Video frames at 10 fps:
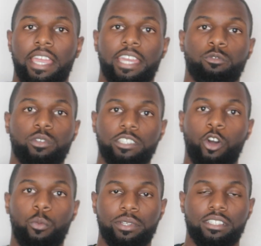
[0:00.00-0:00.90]
and really
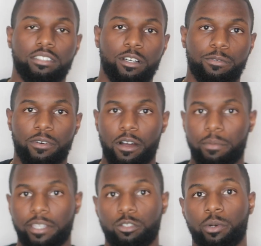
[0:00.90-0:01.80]
open yourself
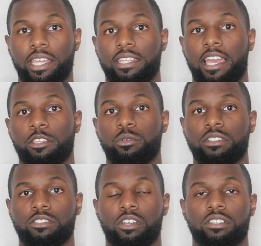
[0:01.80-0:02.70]
up in a way that you
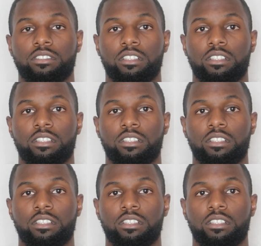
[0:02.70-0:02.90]
can start